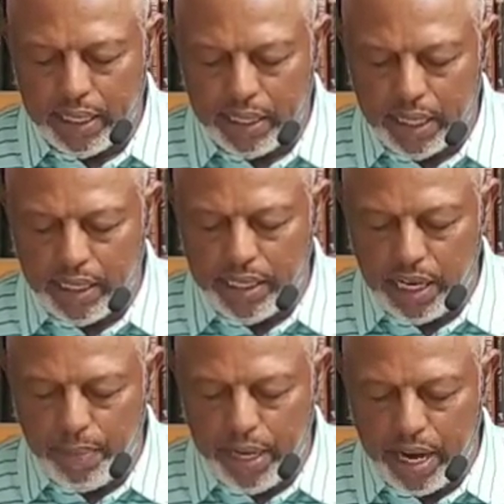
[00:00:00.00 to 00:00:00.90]
the
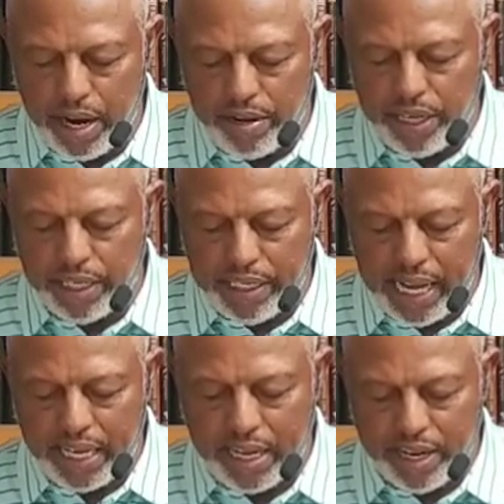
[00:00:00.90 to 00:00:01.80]
Denbigh Area
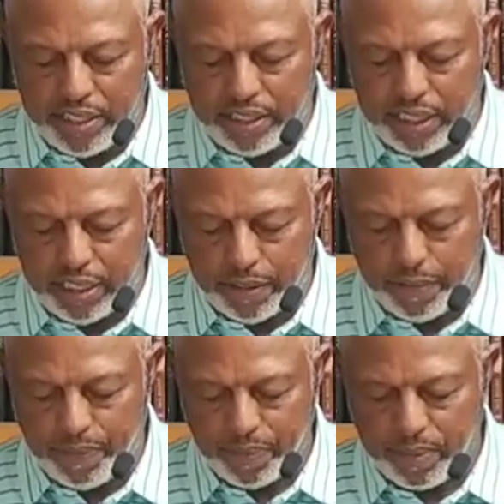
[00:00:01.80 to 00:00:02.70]
Daycare Center,
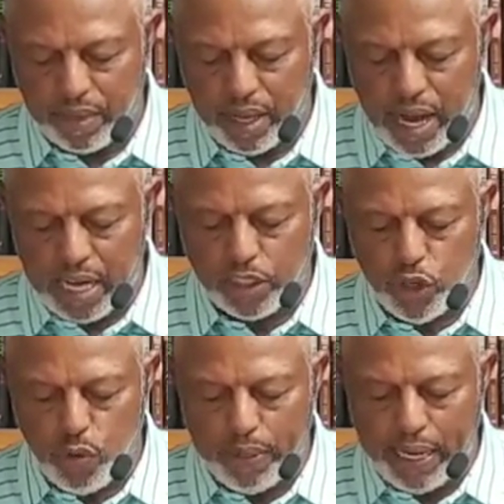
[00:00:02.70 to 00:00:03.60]

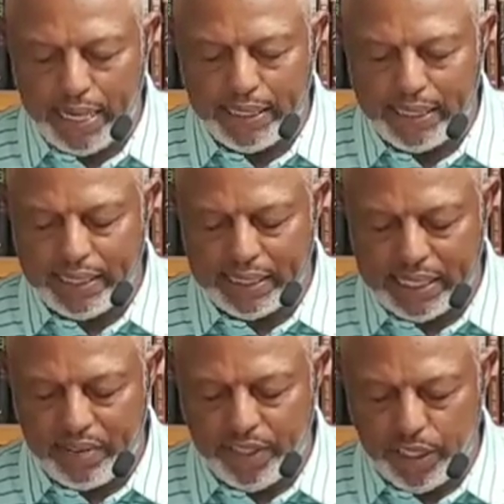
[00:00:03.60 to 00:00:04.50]
October
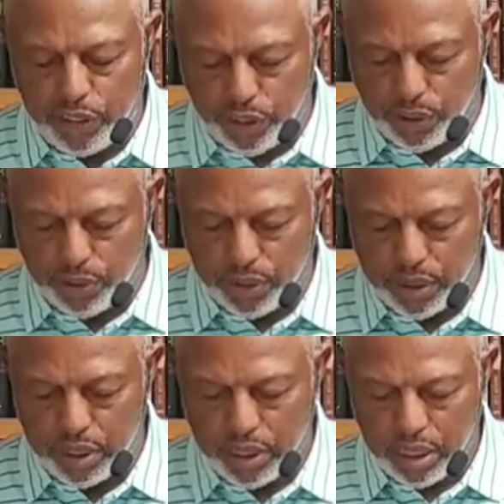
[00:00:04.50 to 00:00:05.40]
1972,
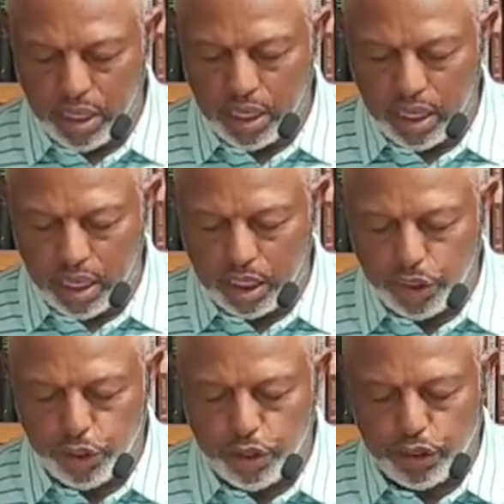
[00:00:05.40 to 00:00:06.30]
a
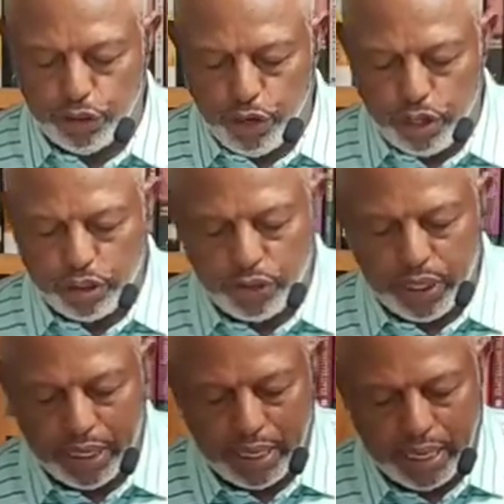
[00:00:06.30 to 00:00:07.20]
church
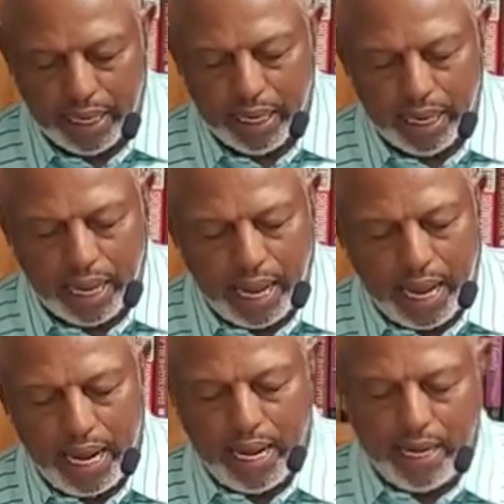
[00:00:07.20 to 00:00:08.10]
nursery
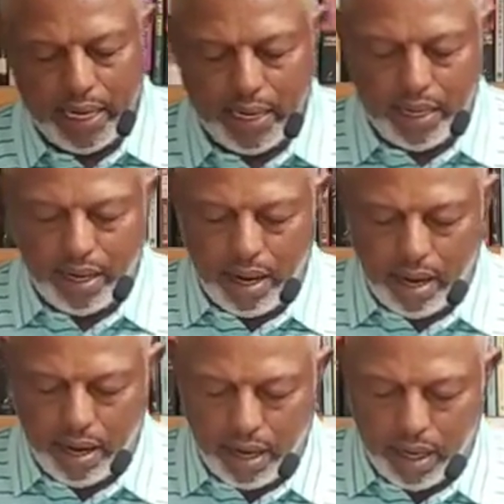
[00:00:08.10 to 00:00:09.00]
and
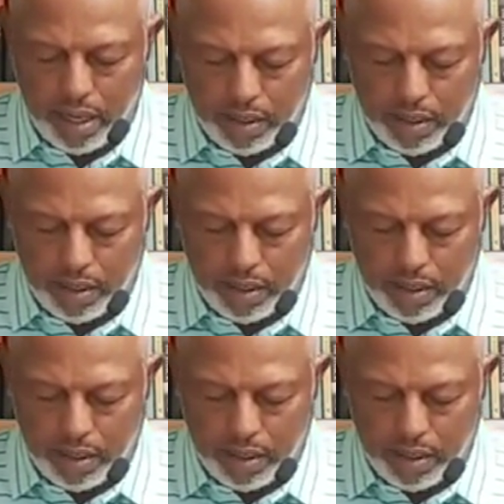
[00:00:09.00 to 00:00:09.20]
a